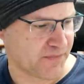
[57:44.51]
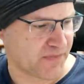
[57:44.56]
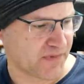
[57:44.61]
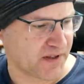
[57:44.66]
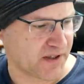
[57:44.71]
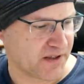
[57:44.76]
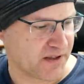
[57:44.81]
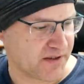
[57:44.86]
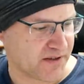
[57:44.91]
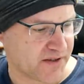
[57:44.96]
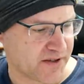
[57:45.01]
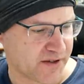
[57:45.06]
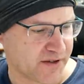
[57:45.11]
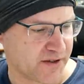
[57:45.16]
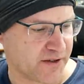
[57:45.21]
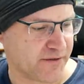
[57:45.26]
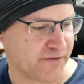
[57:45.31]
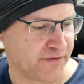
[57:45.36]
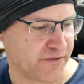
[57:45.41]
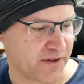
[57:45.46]
the
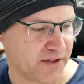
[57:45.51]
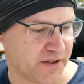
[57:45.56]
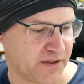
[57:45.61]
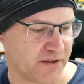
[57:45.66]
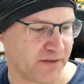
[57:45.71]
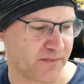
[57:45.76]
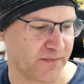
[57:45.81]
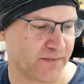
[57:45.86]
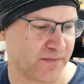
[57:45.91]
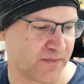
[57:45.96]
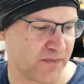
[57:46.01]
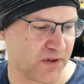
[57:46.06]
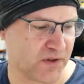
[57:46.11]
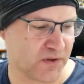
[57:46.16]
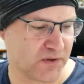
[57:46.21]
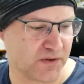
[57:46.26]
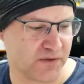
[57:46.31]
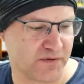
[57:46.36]
Sonoff and all